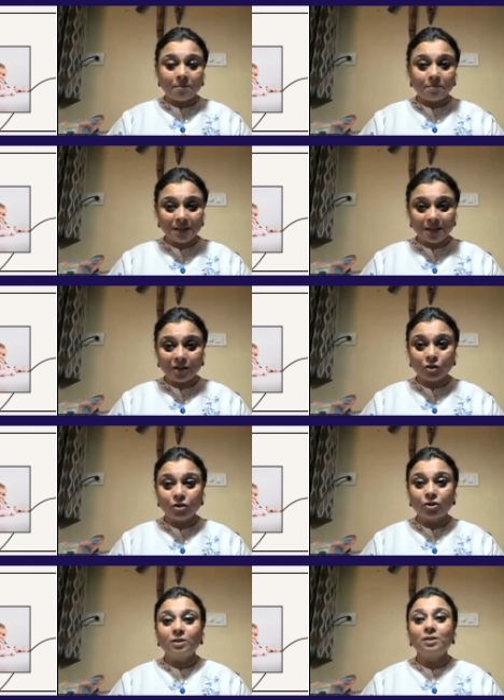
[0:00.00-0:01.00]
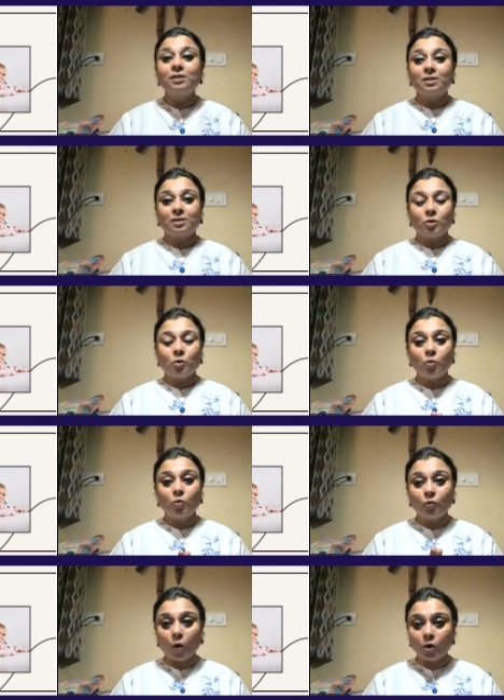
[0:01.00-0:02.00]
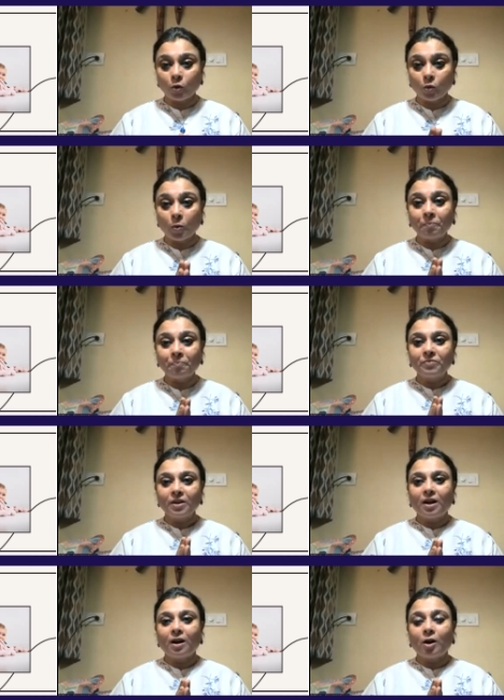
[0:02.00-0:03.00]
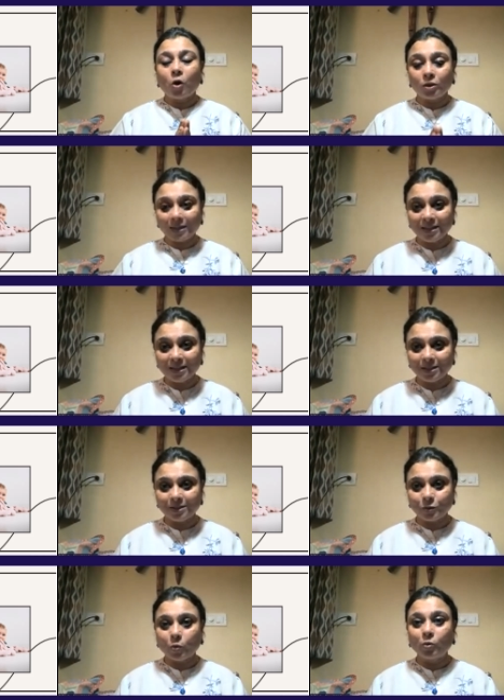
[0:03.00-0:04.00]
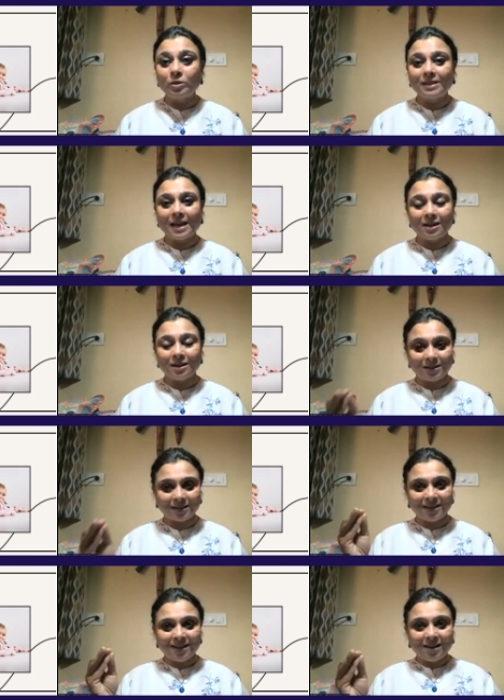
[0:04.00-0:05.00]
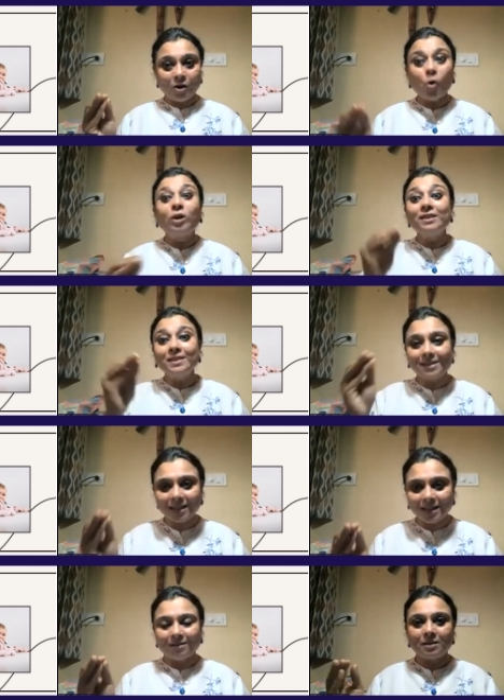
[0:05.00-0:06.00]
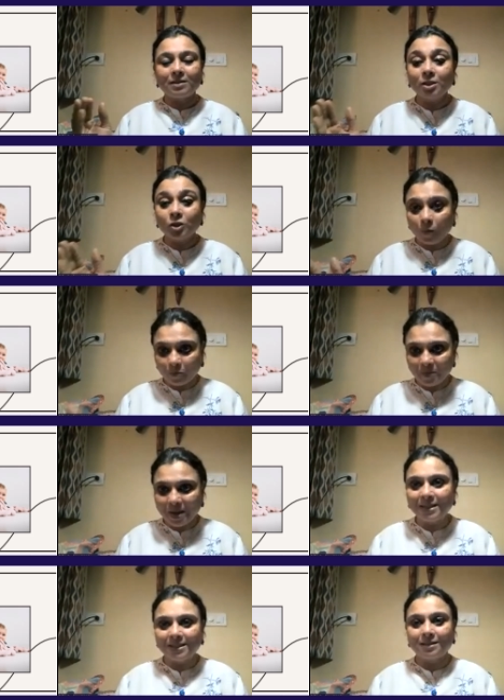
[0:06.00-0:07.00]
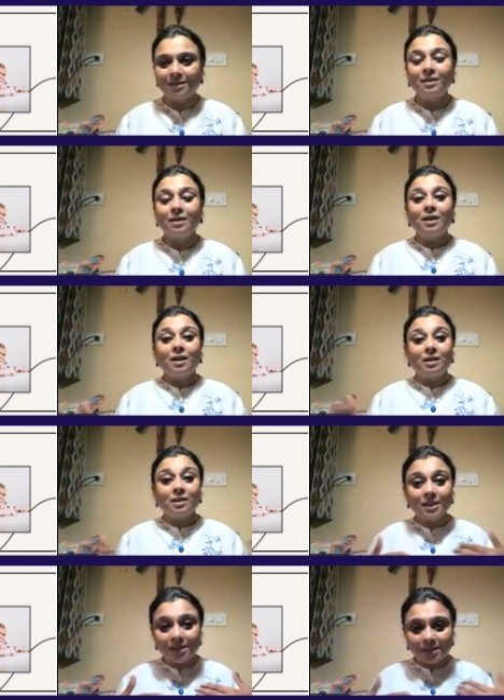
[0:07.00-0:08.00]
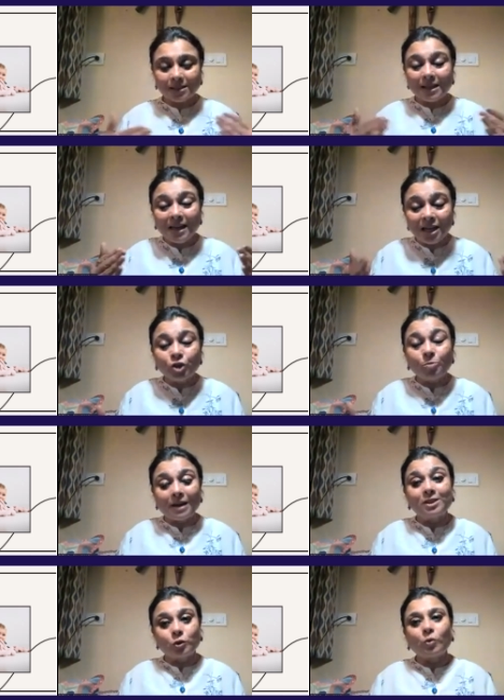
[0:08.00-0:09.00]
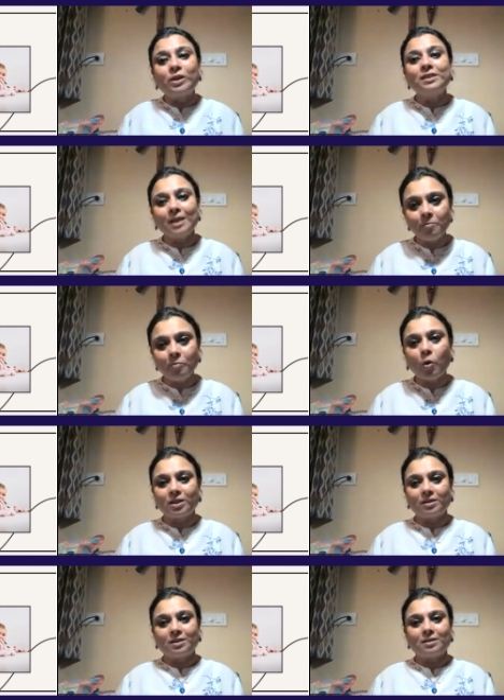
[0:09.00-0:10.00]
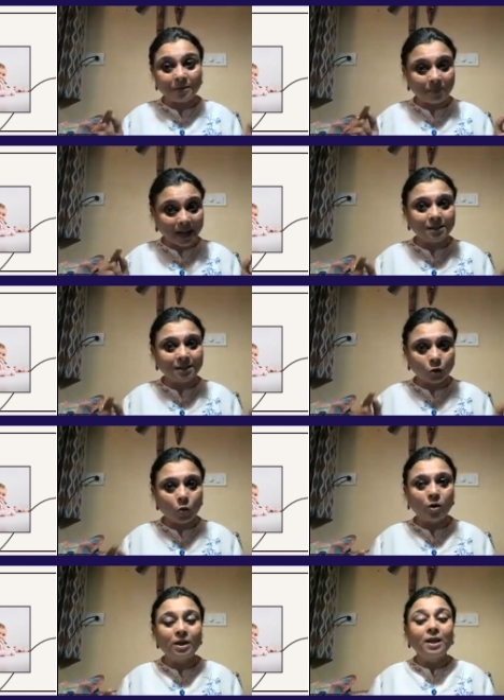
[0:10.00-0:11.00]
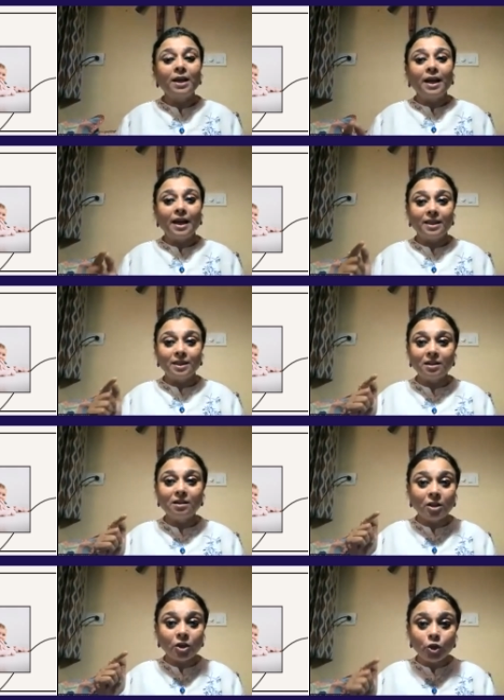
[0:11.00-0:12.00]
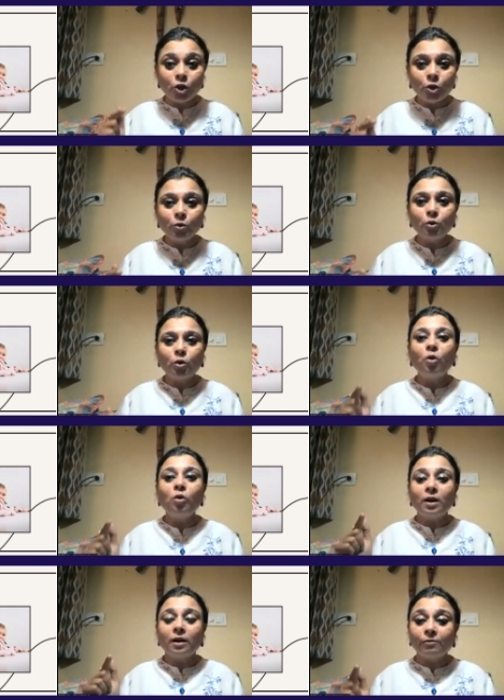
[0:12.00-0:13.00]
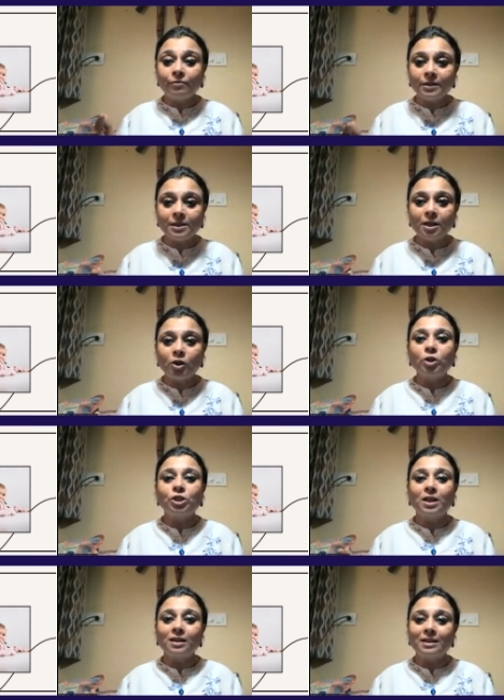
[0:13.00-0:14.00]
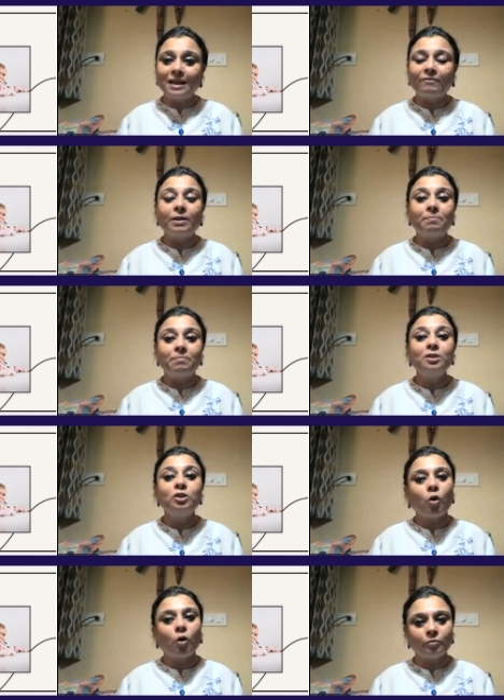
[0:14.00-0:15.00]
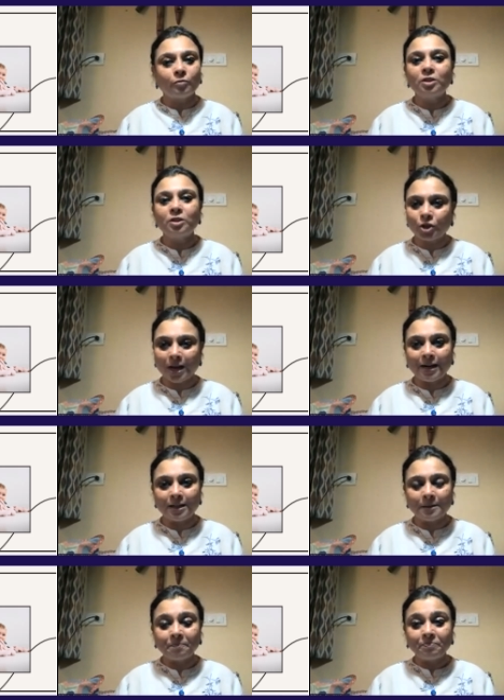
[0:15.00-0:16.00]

pediatricians who follow uh, authentic schools and holistic system of medicine this each milestone is important plays a role in the neurophysiological development of the child